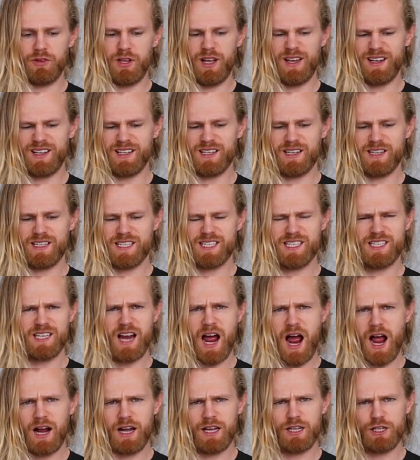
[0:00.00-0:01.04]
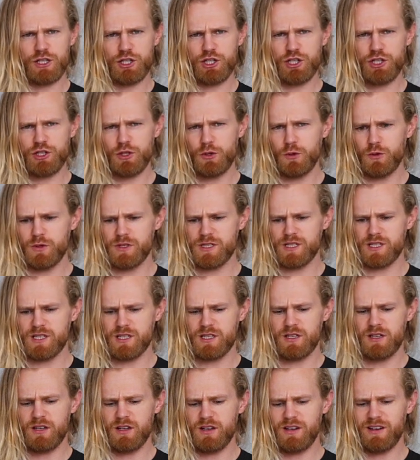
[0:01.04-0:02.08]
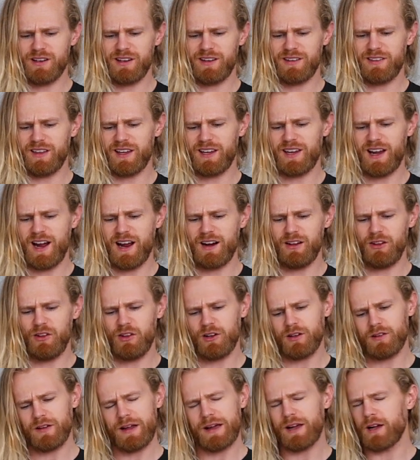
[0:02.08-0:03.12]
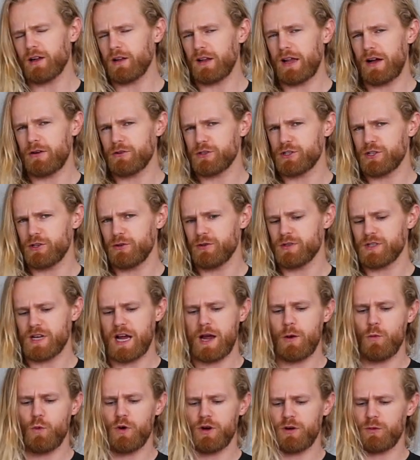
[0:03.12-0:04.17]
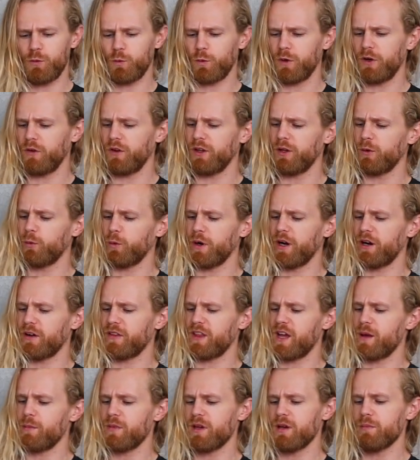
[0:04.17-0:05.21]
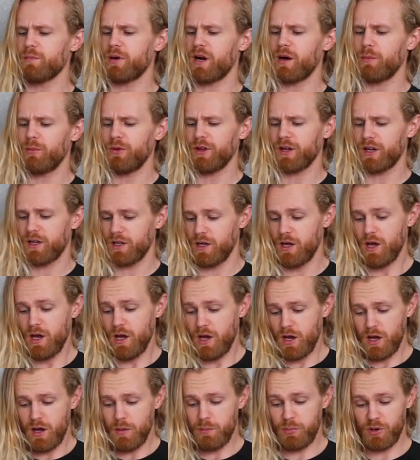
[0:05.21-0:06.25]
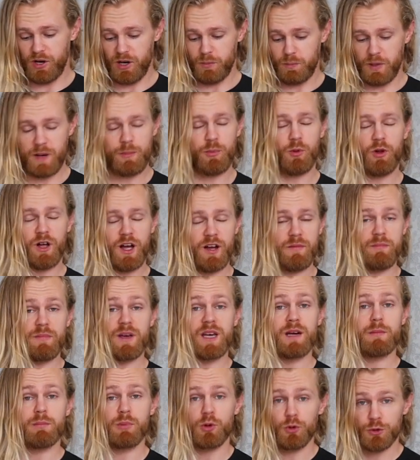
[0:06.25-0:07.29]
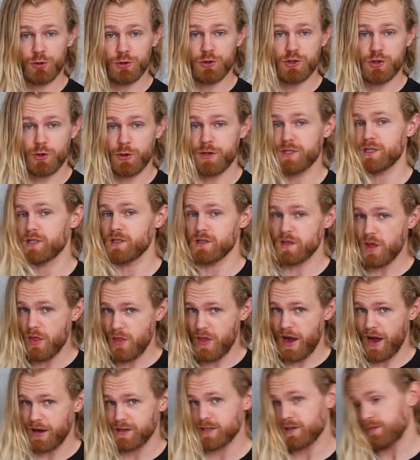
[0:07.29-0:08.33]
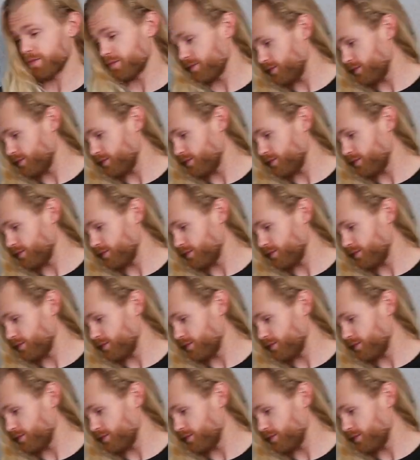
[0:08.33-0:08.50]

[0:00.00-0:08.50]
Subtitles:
like sock shoes. They kind of look like clown shoes. I wouldn't really wear them in public, but people have made bolder choices than that.